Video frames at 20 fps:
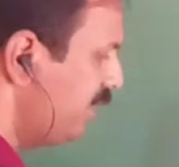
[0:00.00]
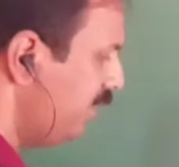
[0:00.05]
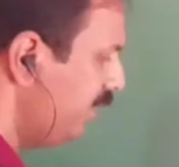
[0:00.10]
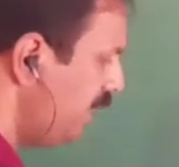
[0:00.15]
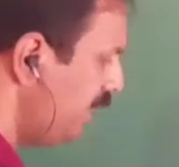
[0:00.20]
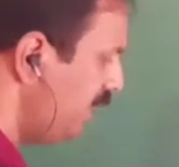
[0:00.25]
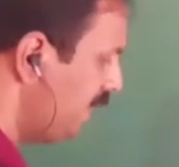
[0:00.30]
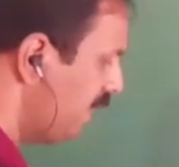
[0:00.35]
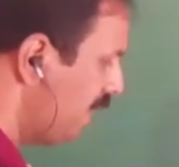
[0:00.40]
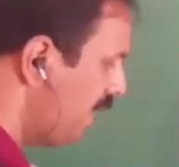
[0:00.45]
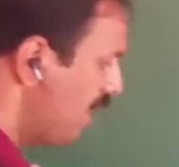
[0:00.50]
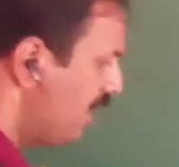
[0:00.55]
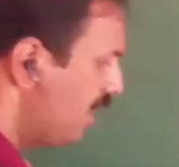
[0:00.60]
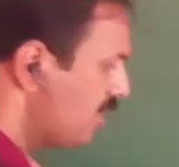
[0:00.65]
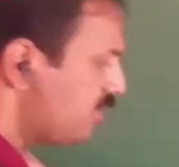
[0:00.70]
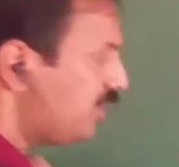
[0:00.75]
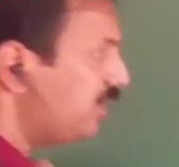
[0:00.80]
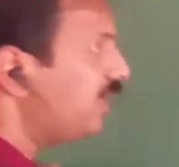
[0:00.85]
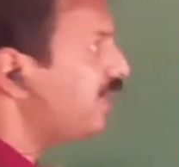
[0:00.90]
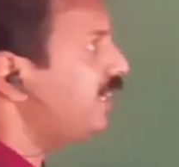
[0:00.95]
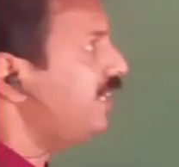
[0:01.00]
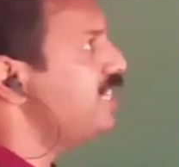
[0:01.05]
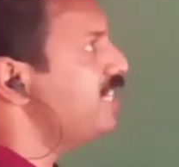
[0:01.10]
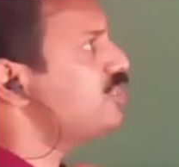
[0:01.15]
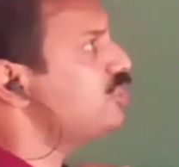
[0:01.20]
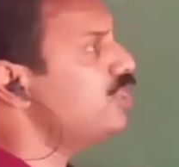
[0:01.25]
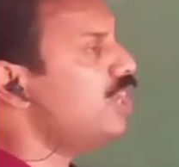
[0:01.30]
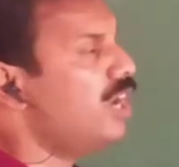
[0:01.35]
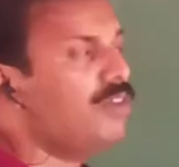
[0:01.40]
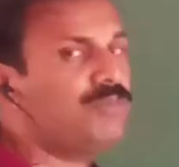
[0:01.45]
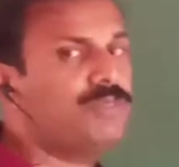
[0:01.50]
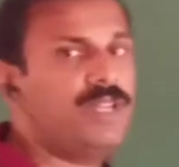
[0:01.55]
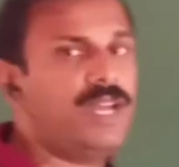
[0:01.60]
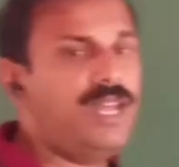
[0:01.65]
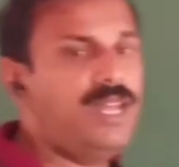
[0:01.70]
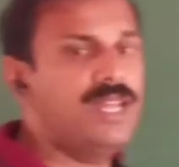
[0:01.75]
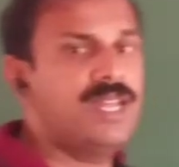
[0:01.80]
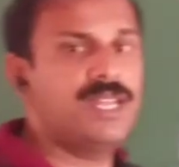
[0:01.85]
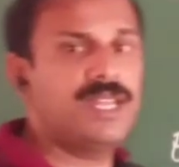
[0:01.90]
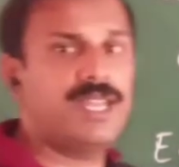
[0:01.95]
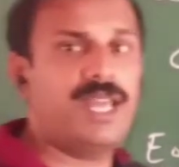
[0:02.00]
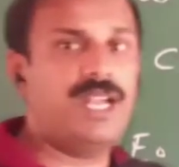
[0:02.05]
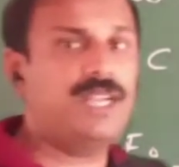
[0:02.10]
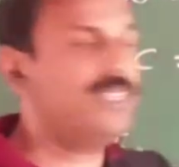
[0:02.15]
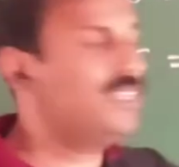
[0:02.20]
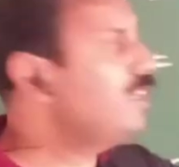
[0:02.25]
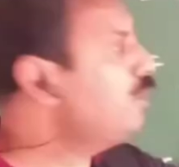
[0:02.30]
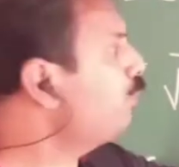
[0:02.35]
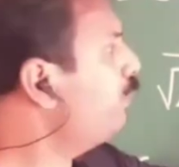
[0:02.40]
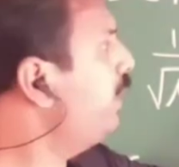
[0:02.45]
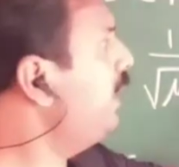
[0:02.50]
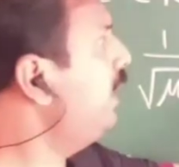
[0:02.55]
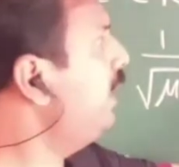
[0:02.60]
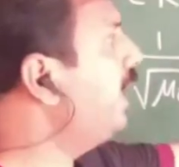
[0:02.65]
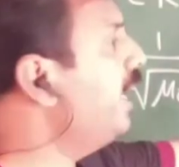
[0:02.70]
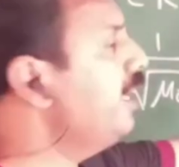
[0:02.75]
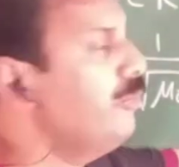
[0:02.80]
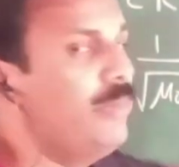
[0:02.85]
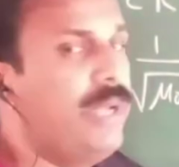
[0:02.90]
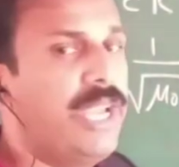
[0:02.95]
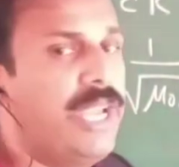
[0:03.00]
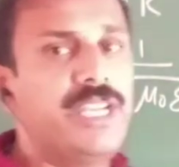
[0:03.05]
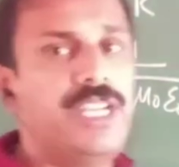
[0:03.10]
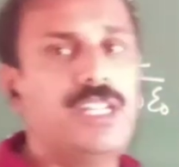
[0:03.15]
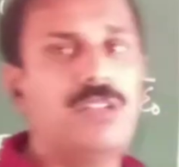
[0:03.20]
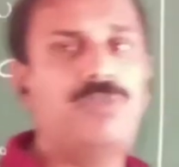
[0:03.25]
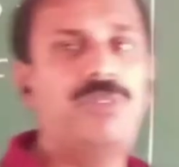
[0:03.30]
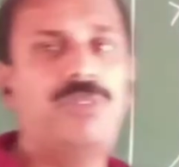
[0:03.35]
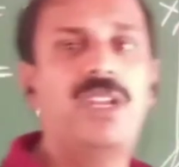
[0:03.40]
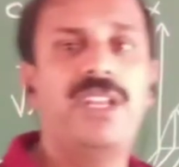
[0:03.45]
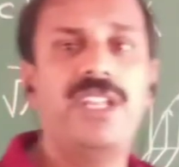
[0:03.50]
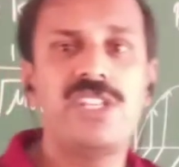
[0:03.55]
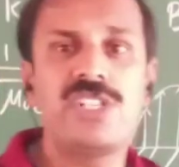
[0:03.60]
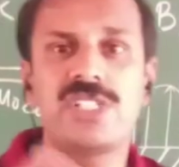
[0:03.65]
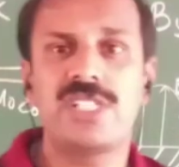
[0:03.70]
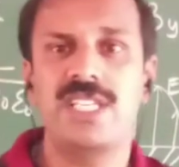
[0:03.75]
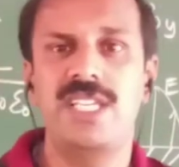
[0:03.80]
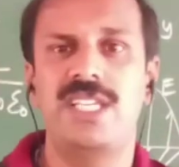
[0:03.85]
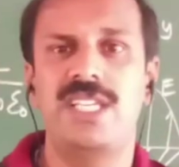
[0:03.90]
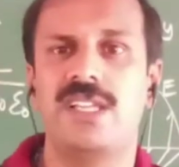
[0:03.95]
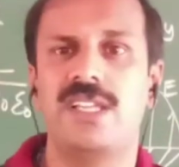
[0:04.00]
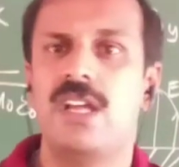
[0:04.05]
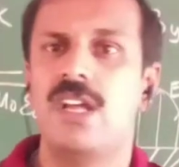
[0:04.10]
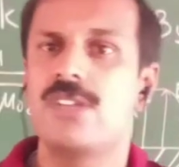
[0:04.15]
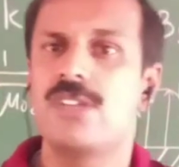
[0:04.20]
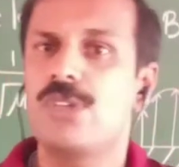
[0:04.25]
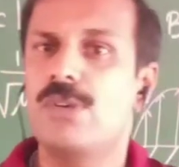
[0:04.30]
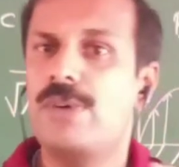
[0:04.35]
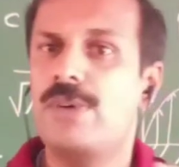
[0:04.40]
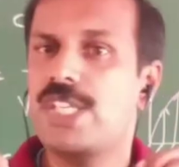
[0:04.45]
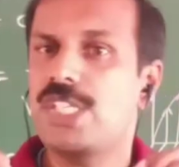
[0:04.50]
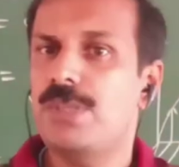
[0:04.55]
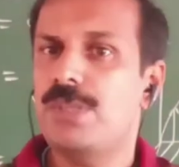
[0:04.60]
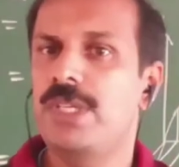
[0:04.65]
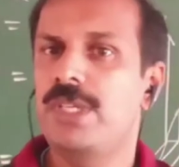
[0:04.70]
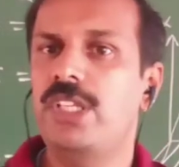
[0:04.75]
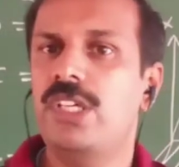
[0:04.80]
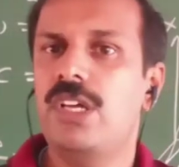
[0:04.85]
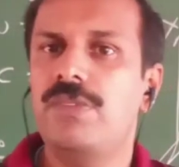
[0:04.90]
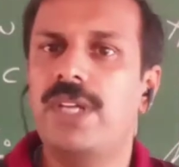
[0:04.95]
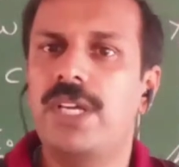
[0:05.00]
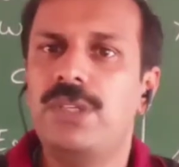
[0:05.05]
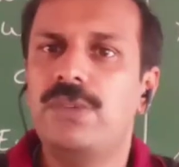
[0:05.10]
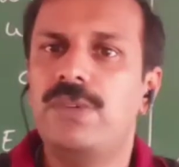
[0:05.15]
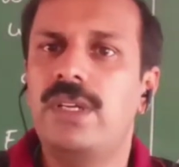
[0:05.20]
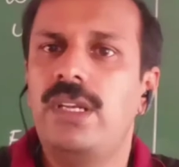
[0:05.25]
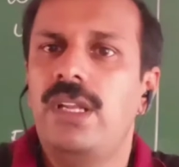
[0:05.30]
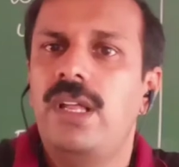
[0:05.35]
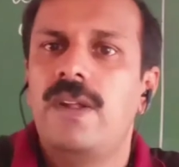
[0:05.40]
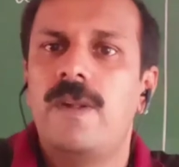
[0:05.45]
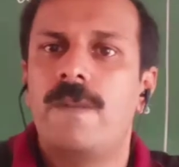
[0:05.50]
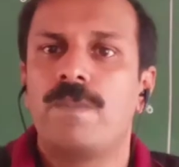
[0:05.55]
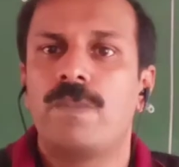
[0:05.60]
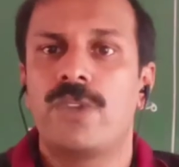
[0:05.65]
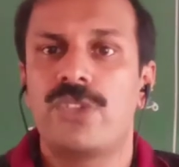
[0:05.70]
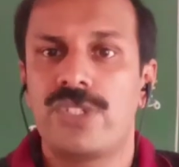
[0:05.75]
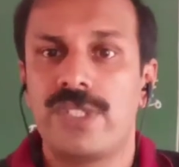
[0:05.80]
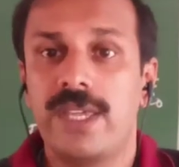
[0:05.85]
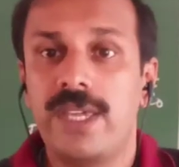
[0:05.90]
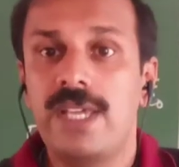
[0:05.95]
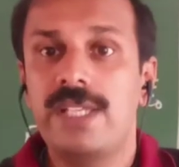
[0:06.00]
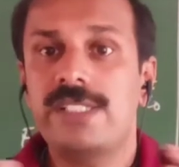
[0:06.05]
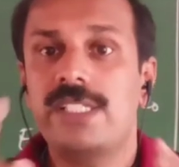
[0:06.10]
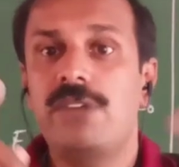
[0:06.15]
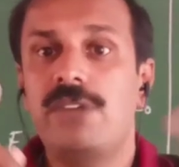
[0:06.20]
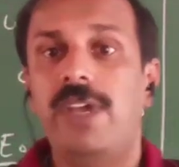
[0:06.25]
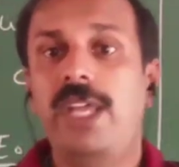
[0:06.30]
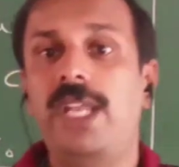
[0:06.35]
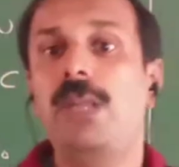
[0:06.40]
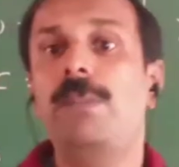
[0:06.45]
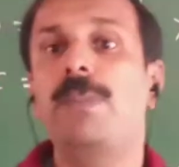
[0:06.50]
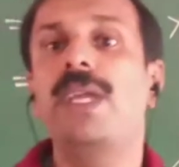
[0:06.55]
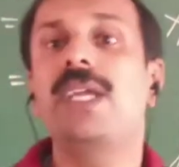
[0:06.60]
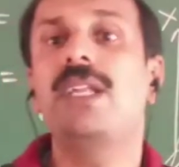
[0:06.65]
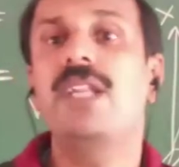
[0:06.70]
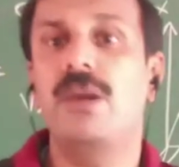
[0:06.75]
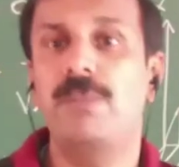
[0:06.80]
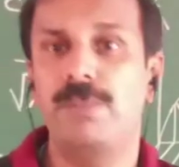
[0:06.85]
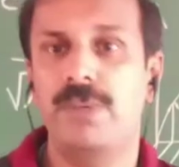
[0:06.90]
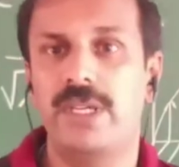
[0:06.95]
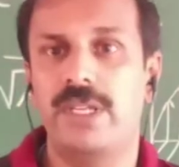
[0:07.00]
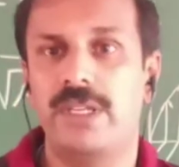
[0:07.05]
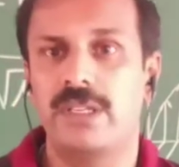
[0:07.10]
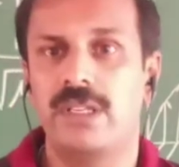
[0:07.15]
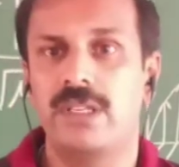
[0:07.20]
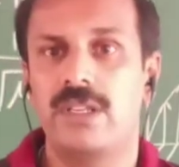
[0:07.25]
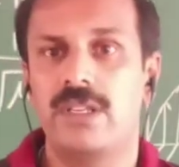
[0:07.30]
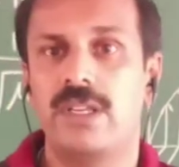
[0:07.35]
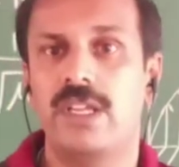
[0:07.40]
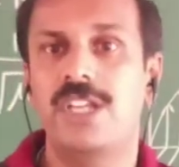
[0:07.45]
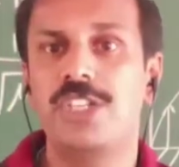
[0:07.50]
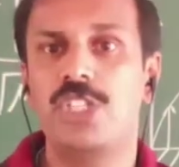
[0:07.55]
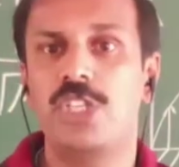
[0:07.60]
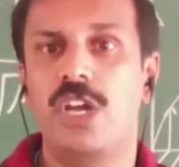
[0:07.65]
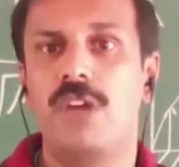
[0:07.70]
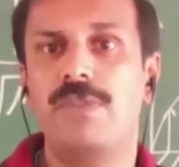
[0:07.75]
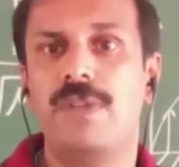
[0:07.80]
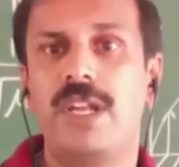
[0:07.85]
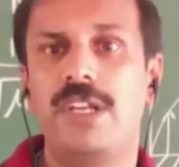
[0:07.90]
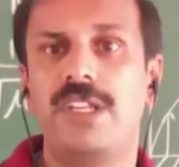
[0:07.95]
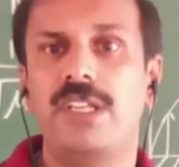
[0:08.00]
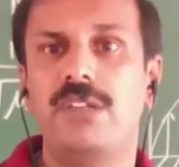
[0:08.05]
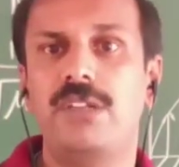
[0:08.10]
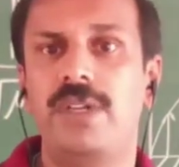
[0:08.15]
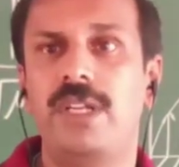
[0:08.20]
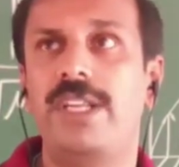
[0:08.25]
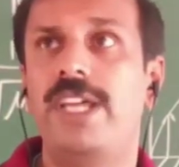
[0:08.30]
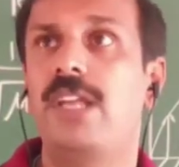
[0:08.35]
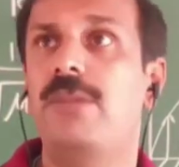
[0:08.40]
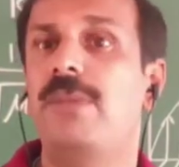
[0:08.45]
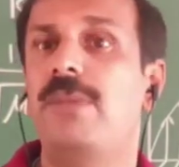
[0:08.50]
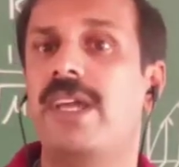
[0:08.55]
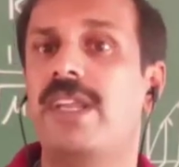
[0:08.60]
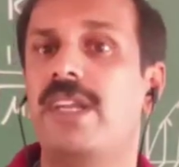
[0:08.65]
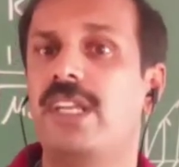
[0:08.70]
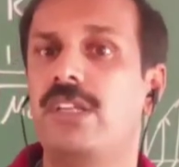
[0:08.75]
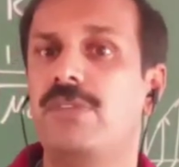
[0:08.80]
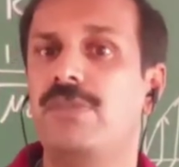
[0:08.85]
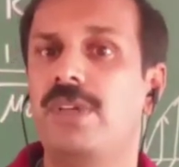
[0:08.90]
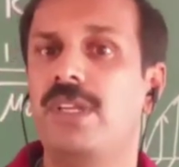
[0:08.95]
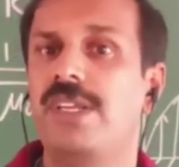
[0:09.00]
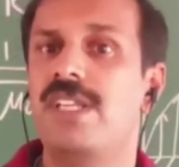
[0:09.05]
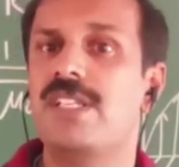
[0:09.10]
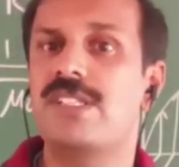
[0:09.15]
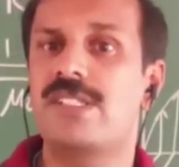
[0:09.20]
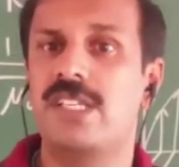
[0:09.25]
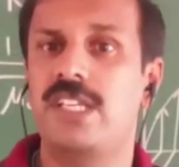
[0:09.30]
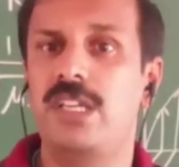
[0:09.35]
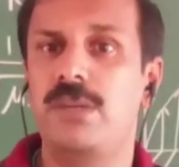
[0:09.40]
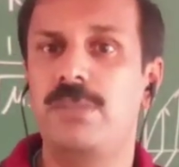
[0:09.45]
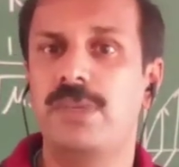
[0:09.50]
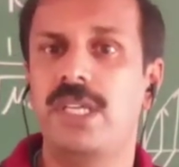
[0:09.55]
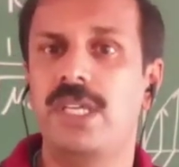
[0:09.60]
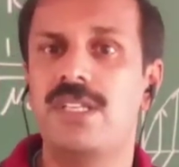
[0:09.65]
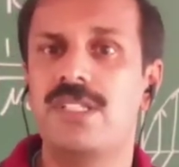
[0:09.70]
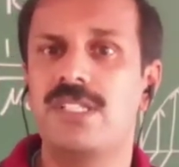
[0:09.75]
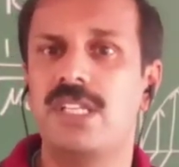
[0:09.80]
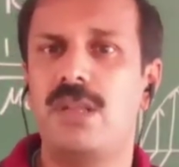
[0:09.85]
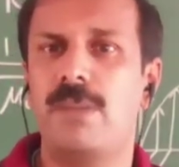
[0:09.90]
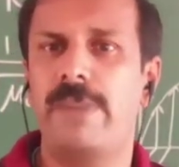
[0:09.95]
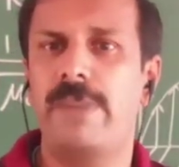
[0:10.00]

Okay. So the ratio of the electric field and magnetic field is C. So what is the meaning of that one? C is a very big number. Ratio of electric field and magnetic field is C, means the